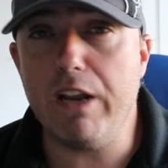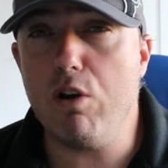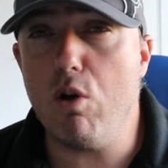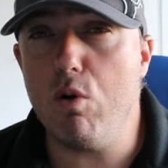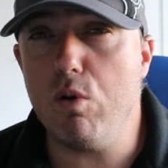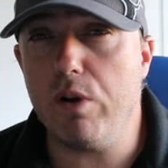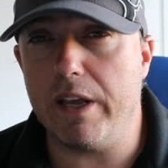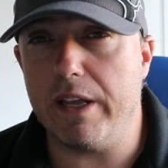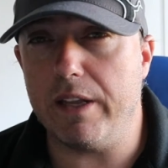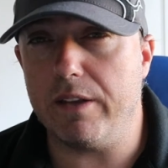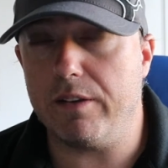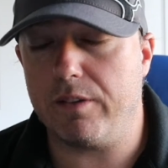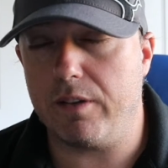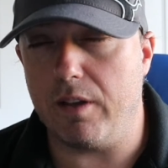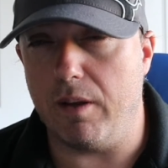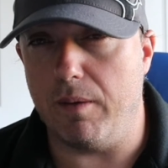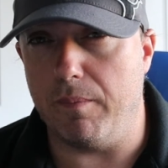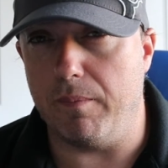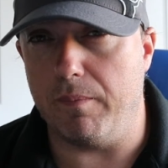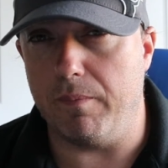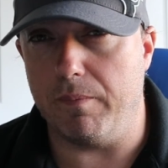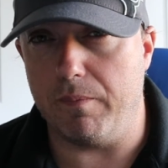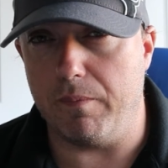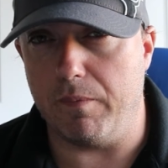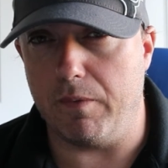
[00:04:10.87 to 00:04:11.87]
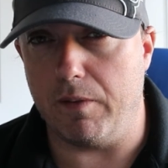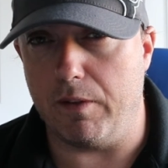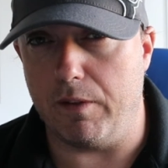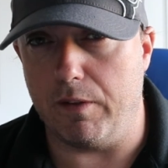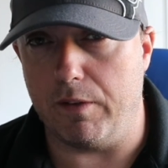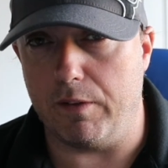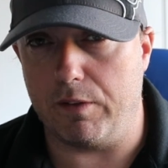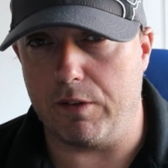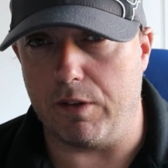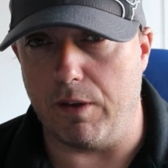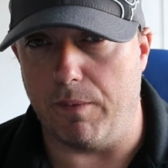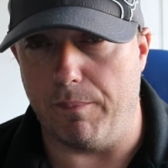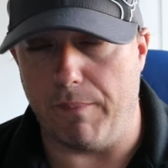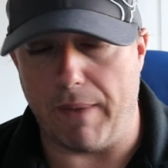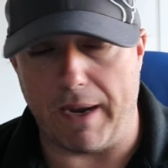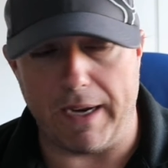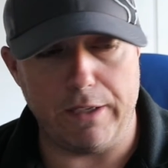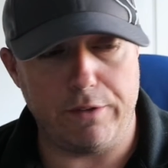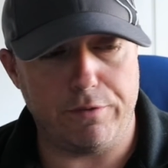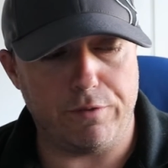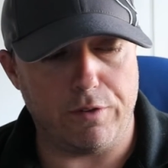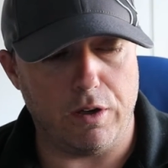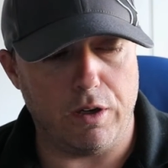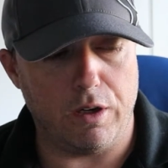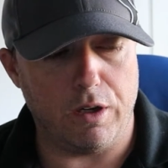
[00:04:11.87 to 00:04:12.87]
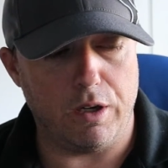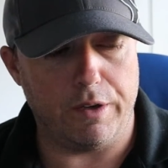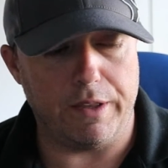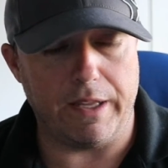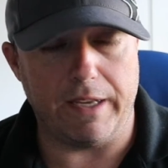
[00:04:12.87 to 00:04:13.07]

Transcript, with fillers: to go get some some mice for her.